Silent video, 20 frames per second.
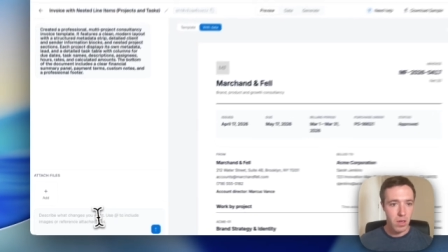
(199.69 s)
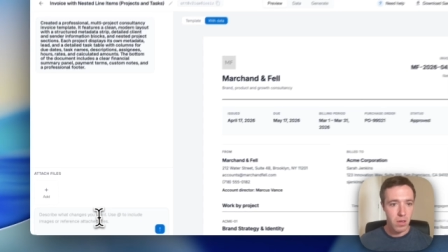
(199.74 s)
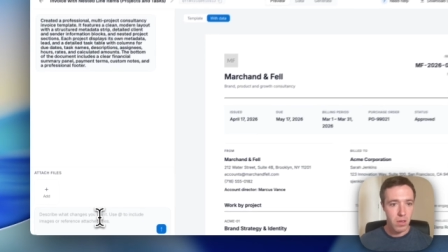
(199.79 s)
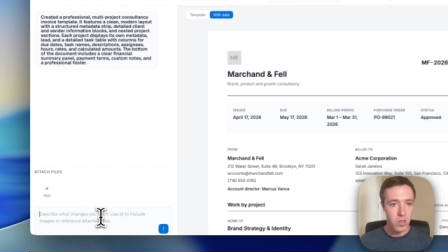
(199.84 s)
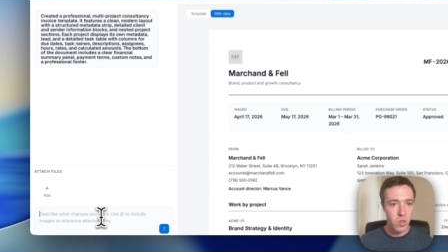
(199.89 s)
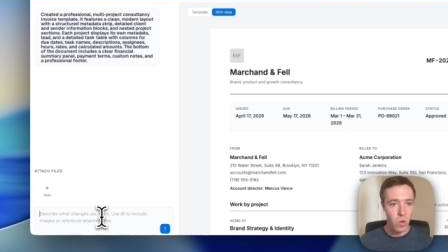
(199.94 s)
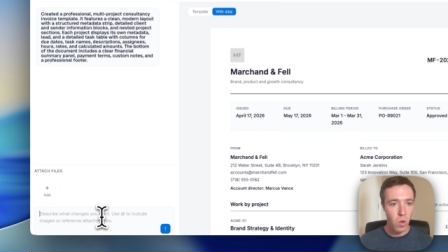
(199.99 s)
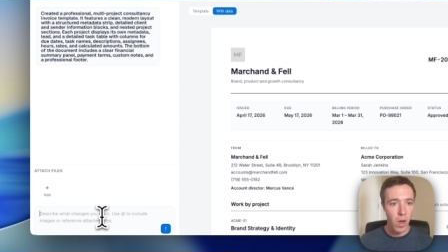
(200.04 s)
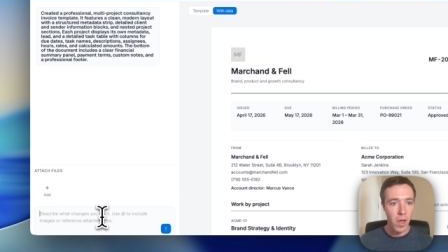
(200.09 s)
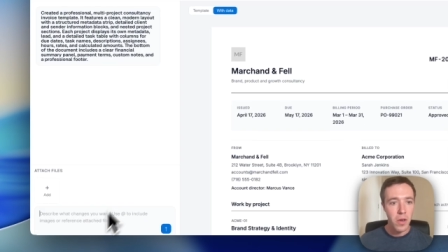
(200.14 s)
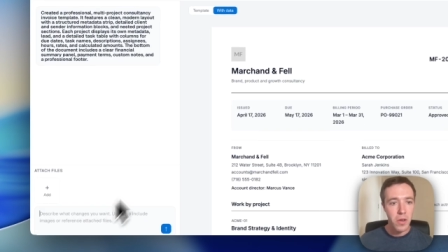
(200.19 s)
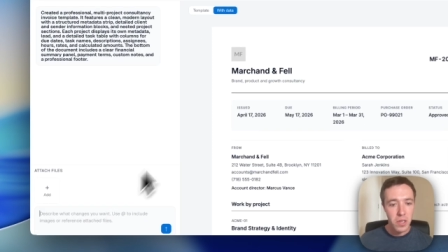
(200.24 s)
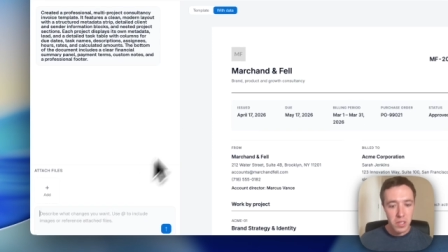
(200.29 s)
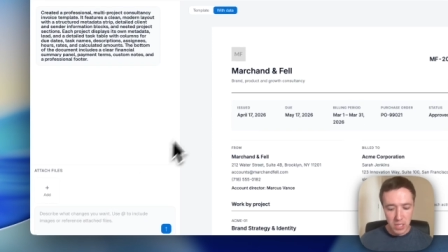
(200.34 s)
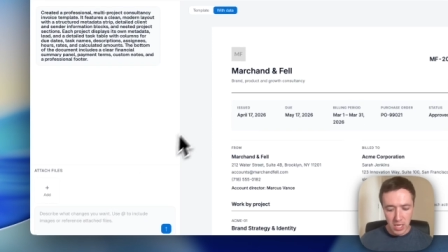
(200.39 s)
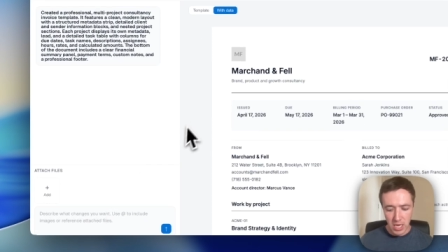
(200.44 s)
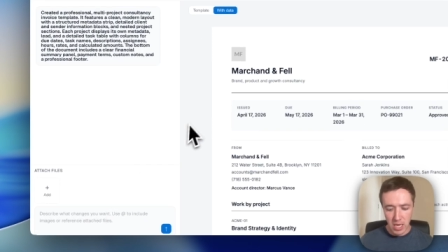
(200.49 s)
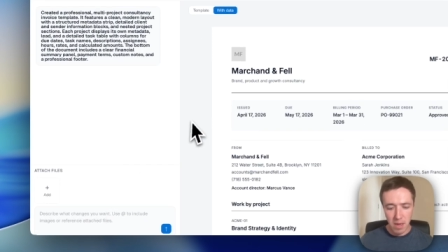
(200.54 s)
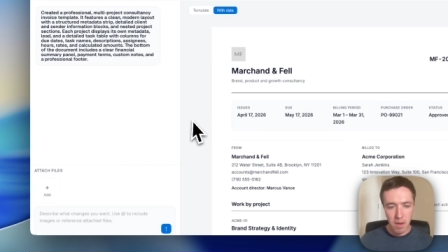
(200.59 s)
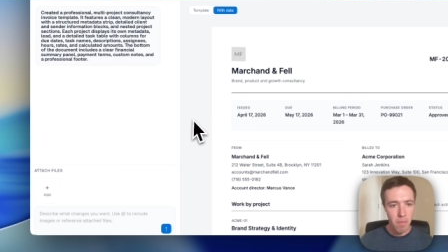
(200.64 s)
So I'm going to
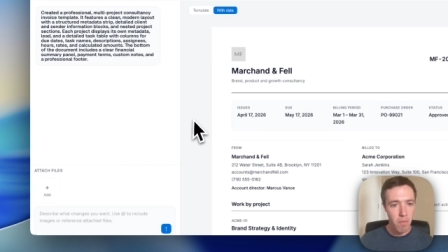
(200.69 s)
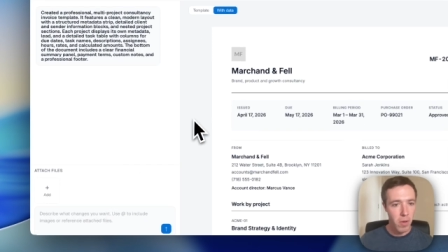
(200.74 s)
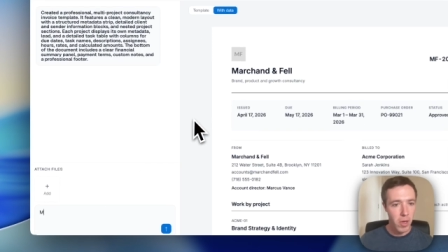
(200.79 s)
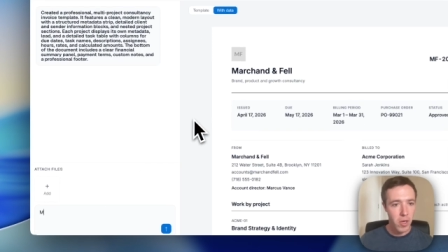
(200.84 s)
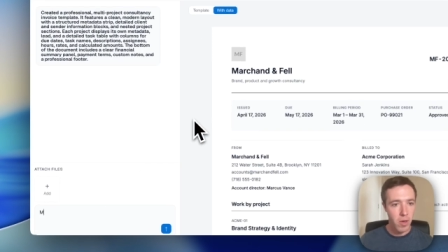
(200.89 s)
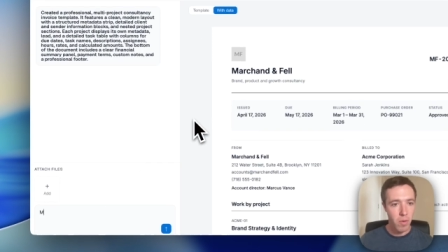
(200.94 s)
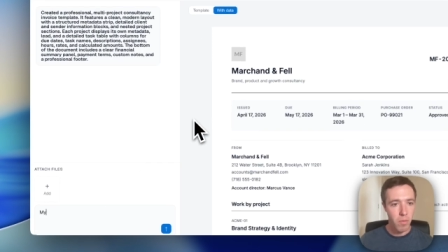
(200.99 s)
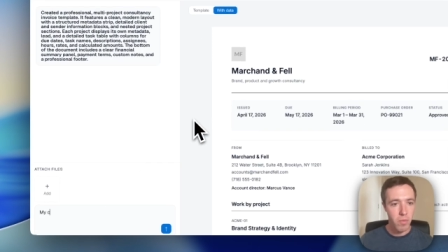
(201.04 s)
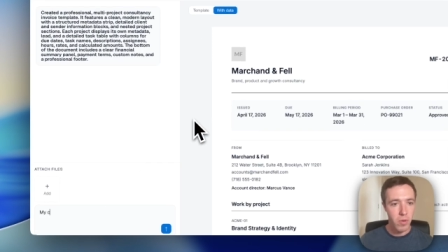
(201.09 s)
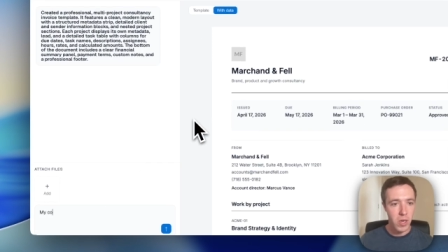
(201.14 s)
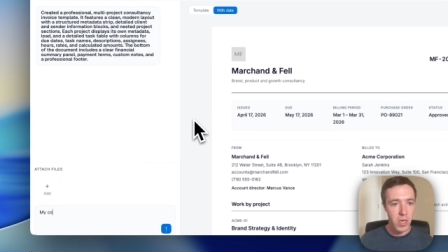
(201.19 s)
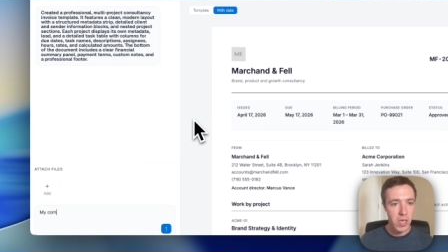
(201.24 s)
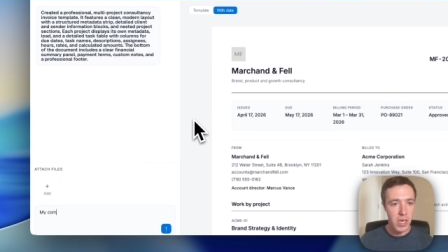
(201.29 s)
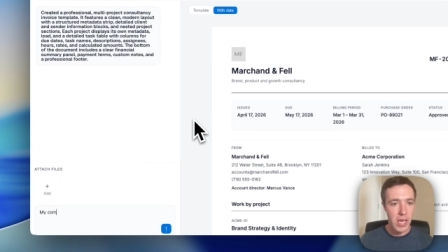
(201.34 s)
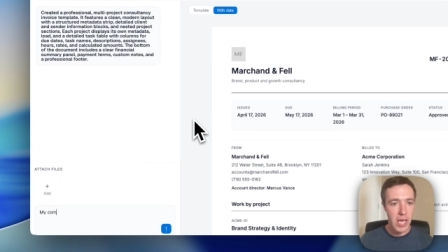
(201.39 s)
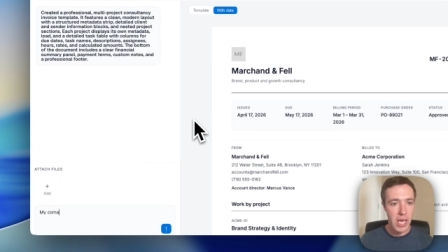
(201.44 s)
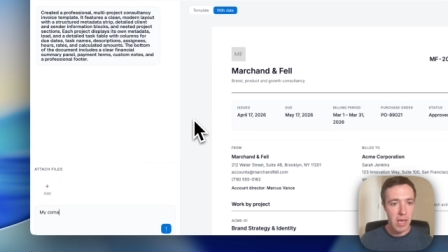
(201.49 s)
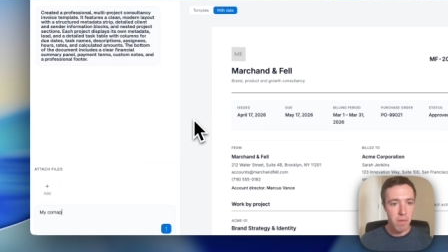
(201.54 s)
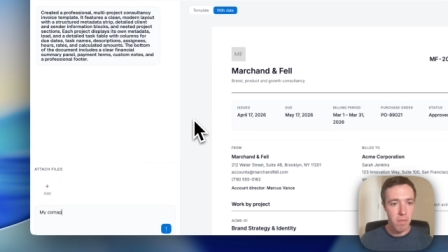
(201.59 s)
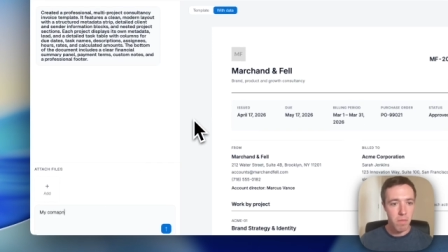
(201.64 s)
say my company
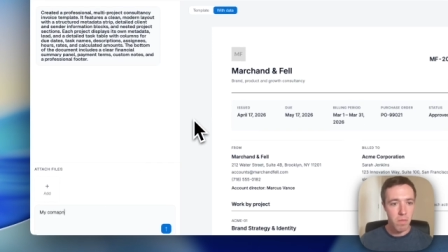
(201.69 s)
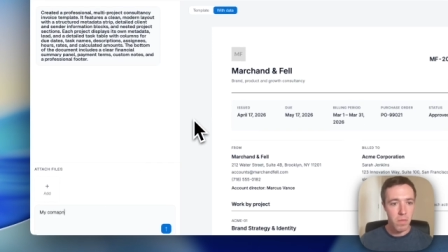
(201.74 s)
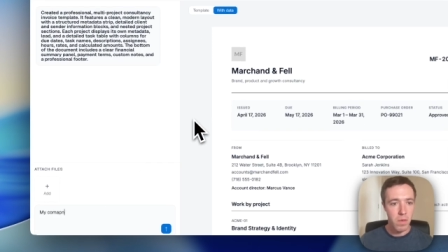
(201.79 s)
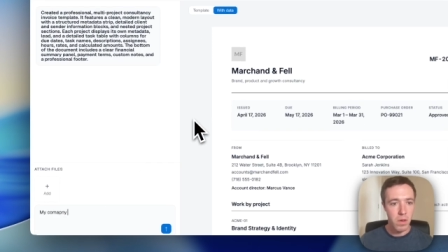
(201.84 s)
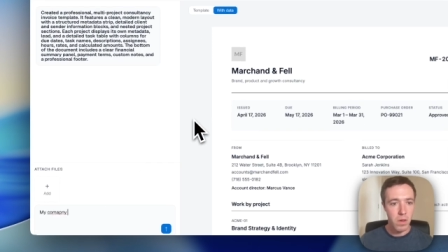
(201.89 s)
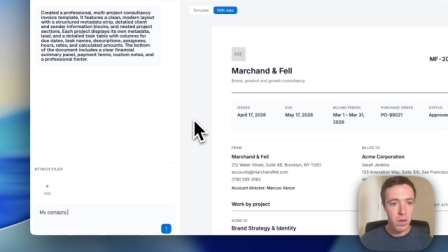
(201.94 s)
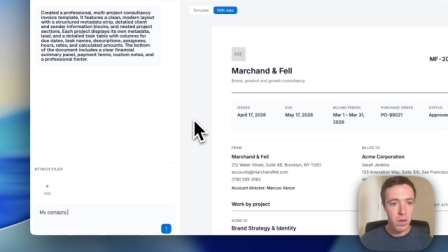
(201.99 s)
name